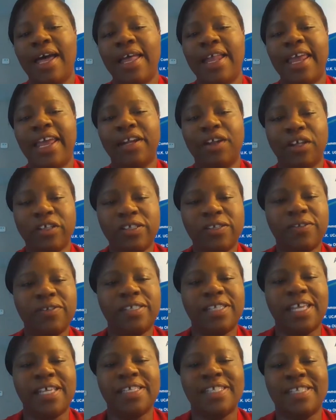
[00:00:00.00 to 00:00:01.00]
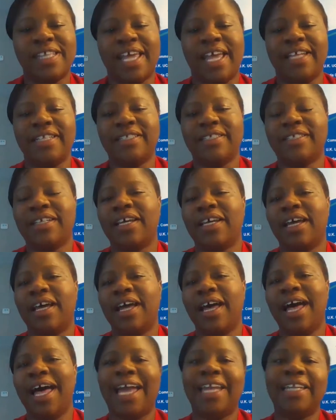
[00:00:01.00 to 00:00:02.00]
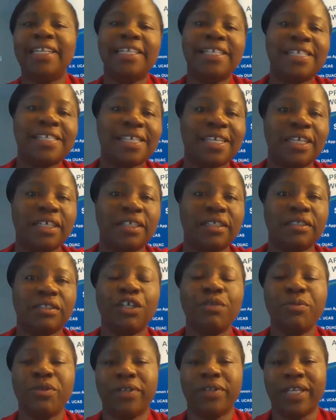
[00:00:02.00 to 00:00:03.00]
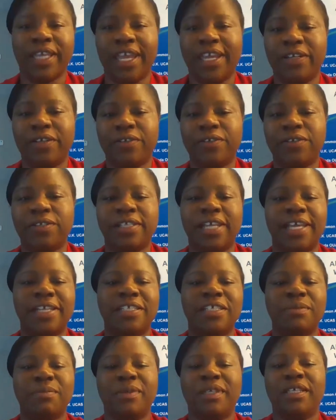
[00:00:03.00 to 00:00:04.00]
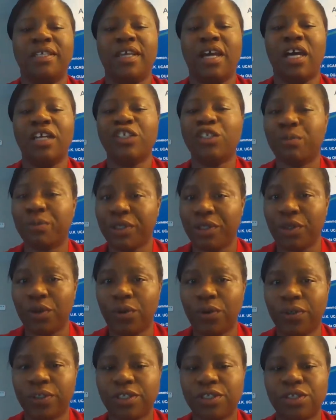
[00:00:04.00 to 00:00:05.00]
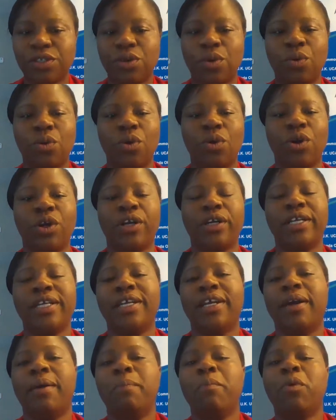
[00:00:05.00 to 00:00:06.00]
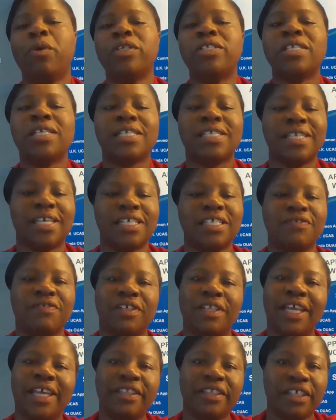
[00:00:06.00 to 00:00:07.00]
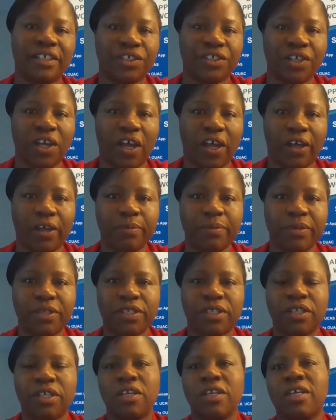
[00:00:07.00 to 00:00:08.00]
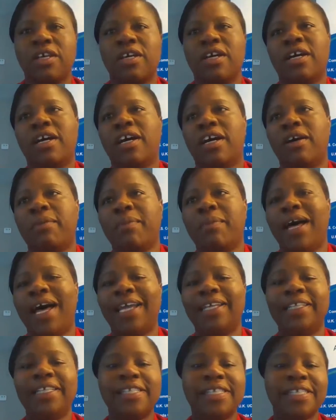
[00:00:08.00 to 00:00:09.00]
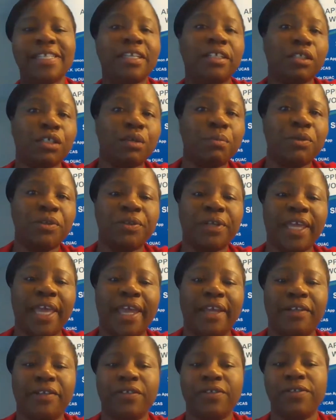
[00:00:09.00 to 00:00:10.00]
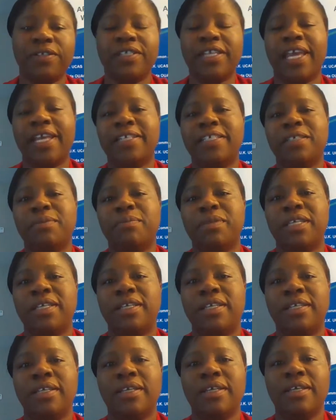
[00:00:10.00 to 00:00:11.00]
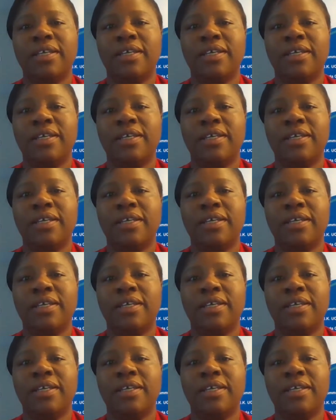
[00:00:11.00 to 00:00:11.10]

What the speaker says: It also says that highly skilled communicators tend to be entrepreneurs or more successful at their jobs. Highly skilled communicators tend to be